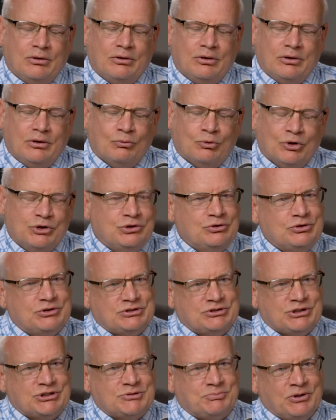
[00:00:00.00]
what you
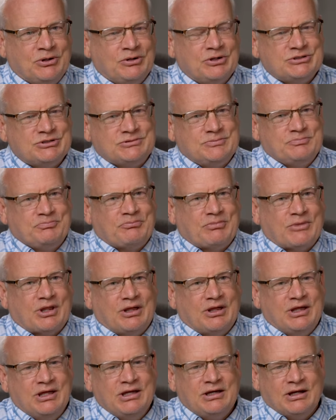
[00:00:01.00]
just experienced,
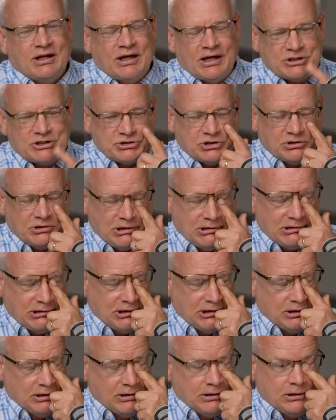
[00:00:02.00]
he could actually
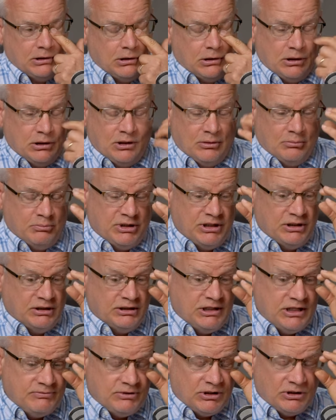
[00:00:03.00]
be
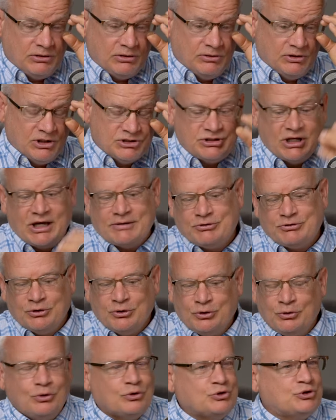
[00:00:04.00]
leaving this
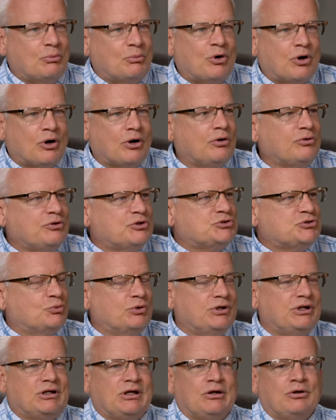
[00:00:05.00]
afternoon or tomorrow or this
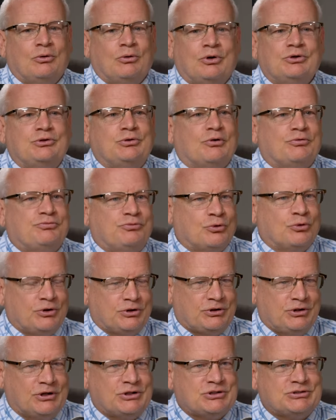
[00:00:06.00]
week, going to a foreign
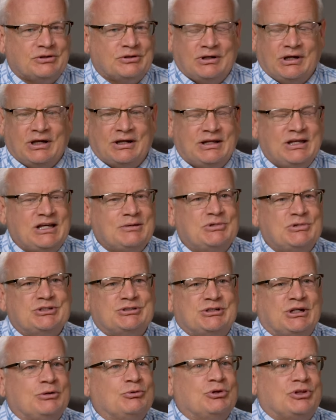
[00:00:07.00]
country, and he could be
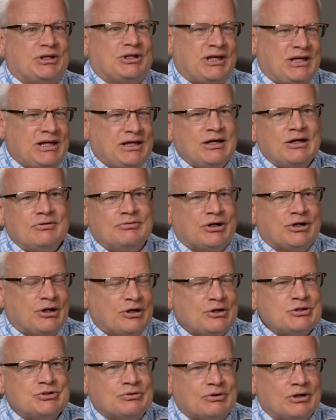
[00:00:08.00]
sitting with a king of a
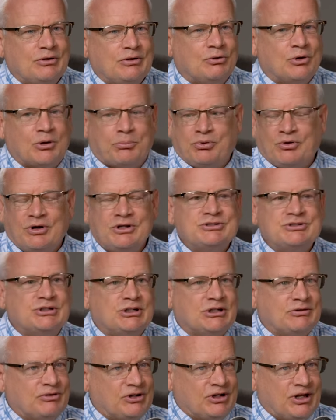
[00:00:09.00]
country or a
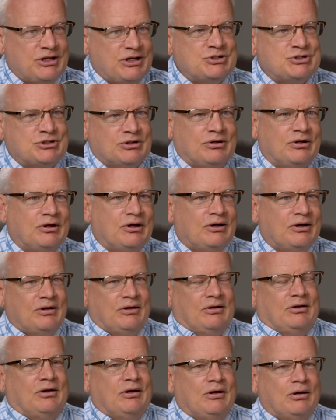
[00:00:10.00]
president of a nation.
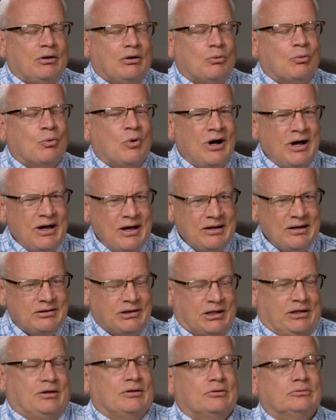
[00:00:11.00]
What?
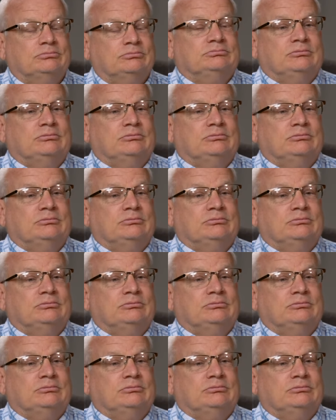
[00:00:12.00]
I go,